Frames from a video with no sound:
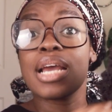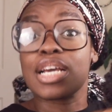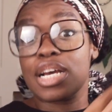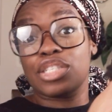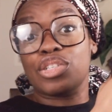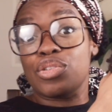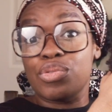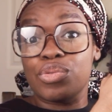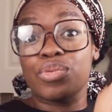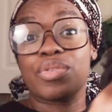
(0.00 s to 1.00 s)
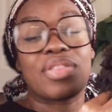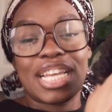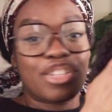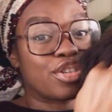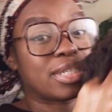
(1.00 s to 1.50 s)
because you
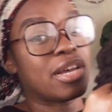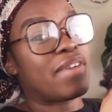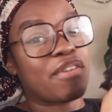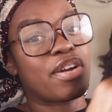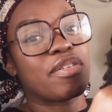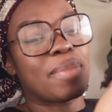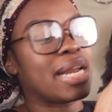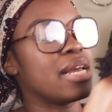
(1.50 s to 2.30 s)
thinned yourself out for everybody